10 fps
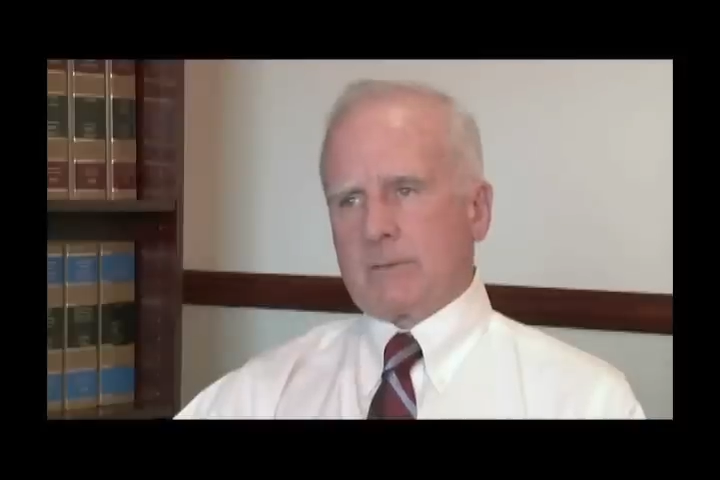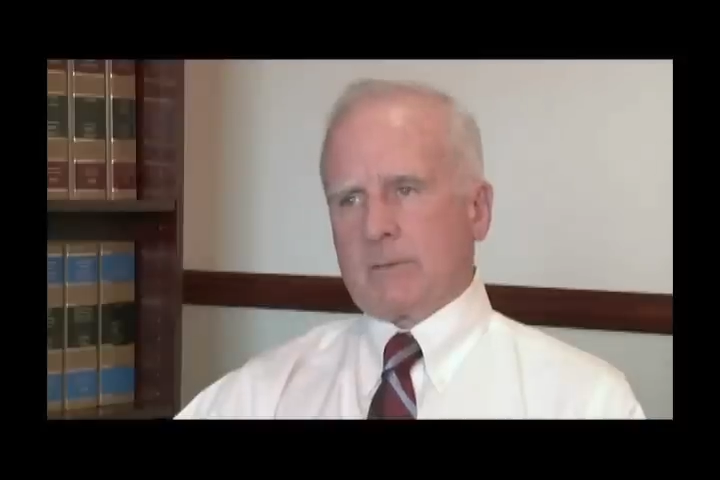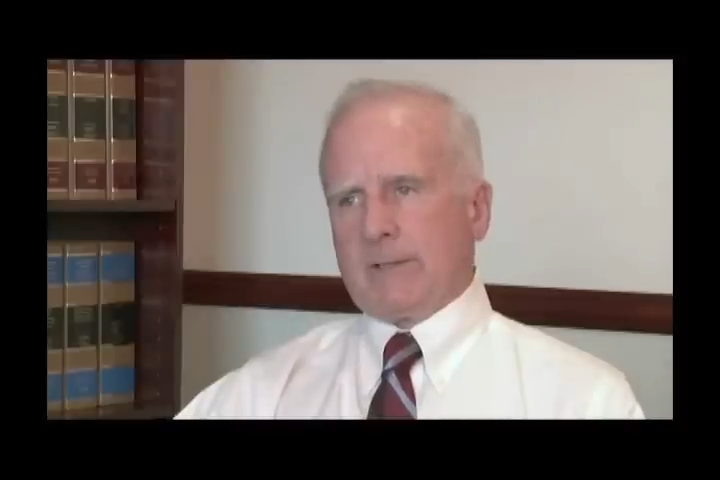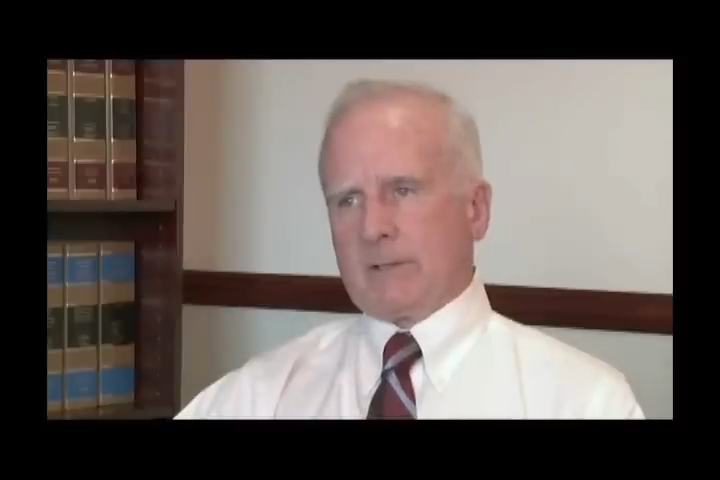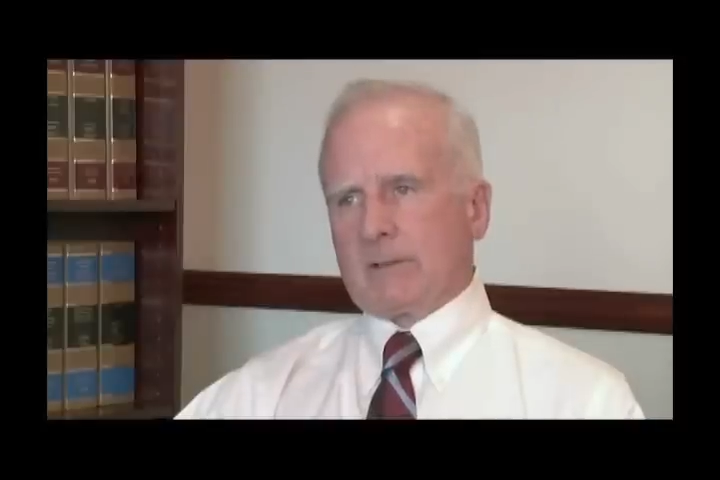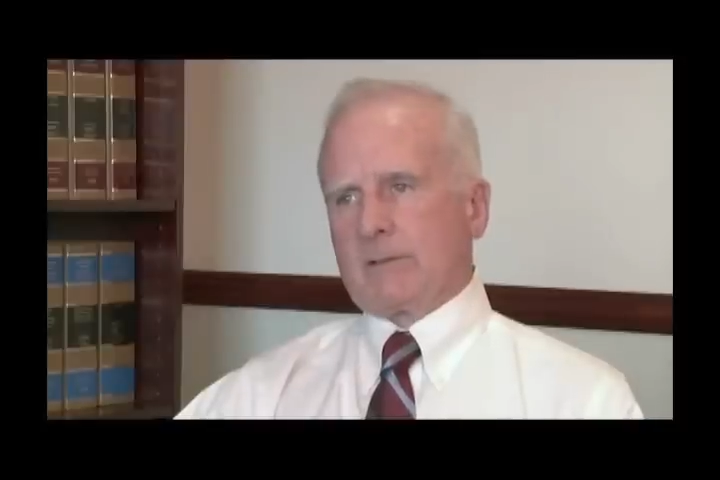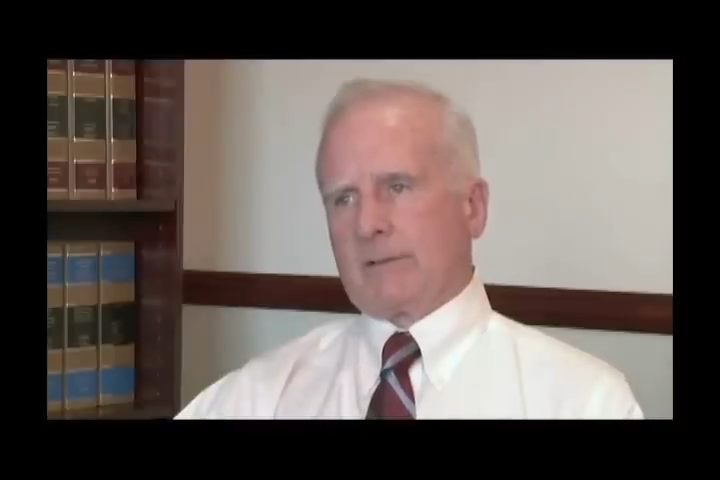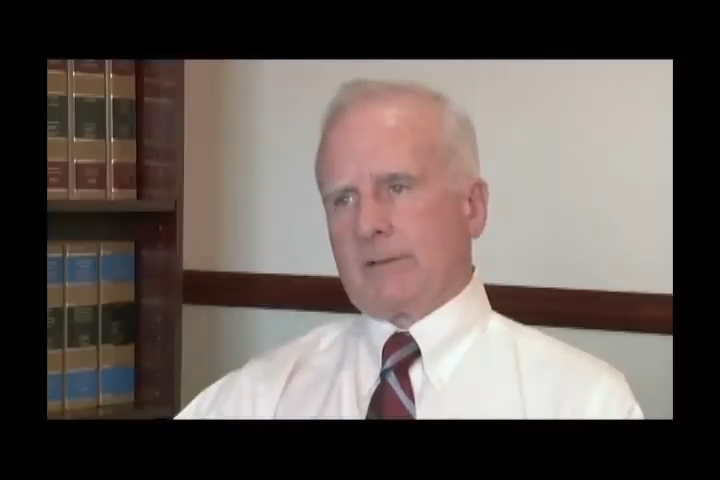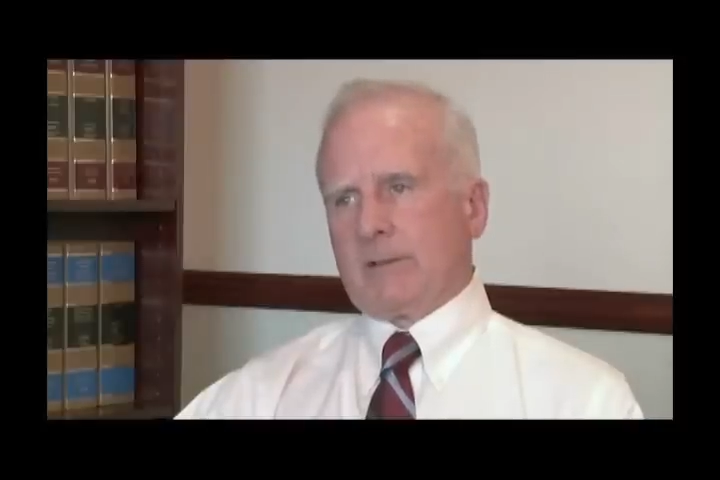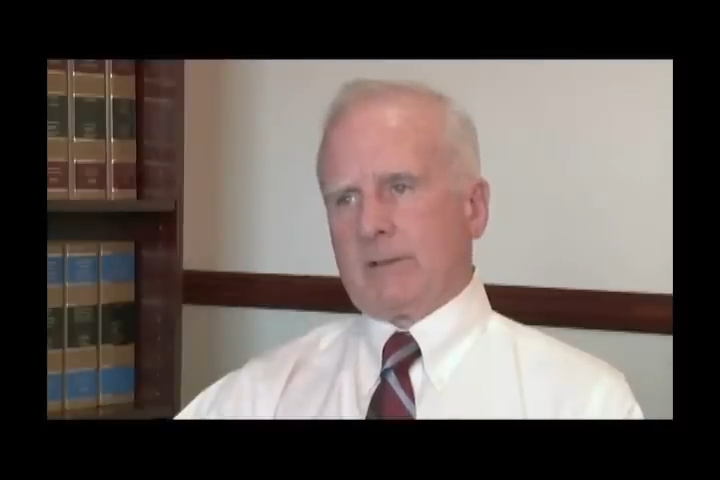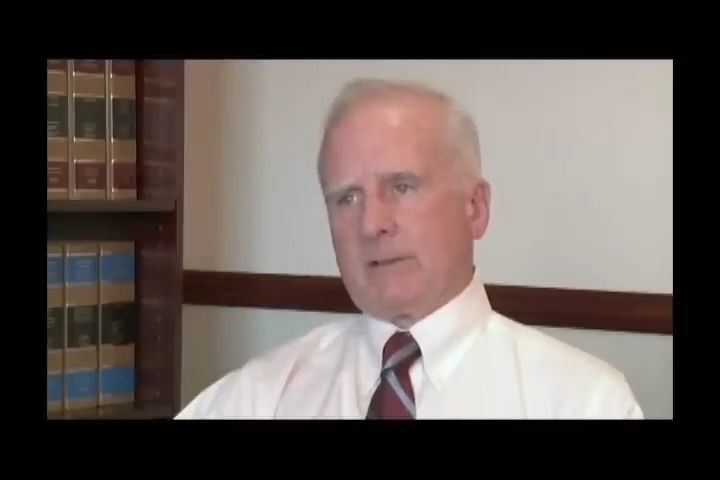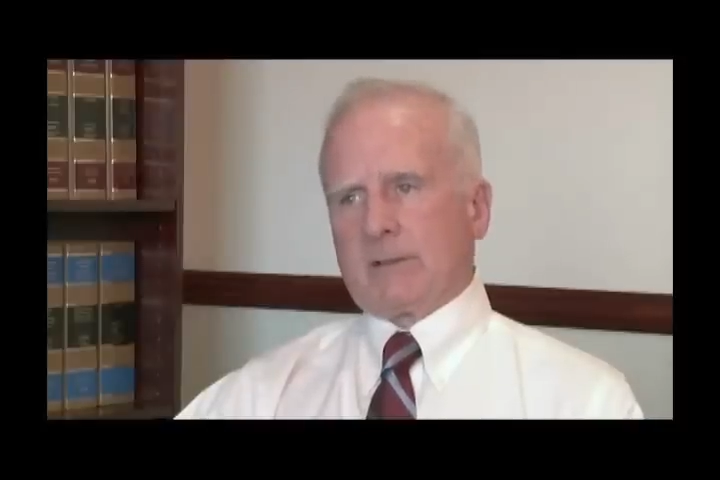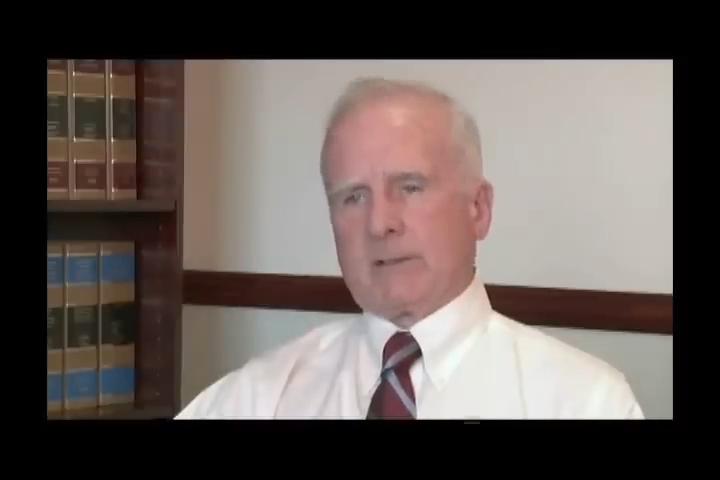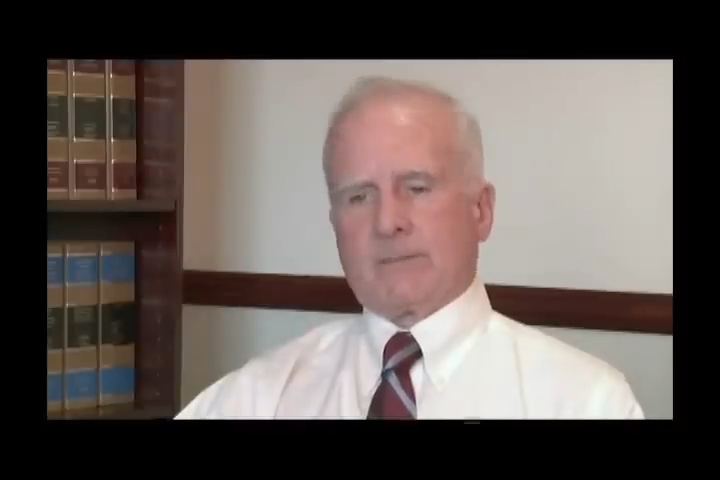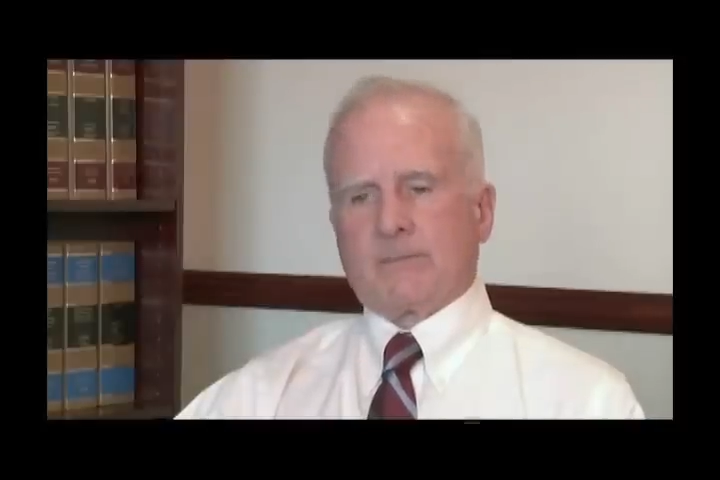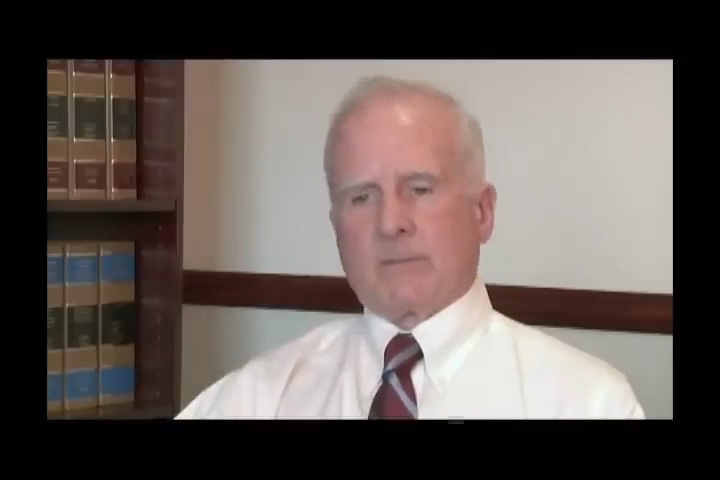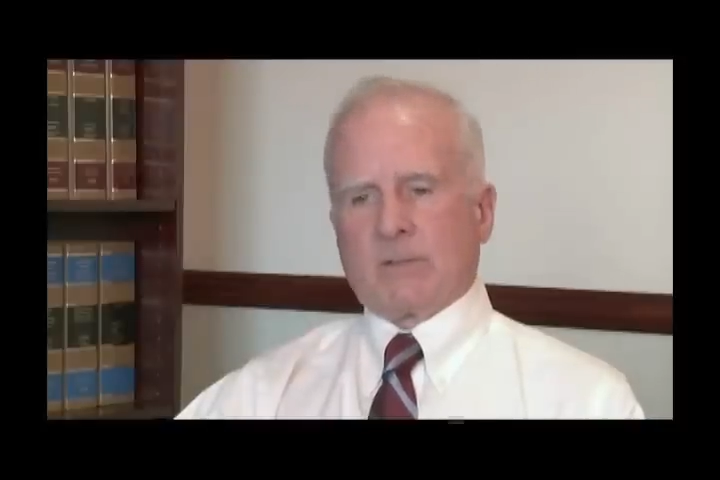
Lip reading: heal the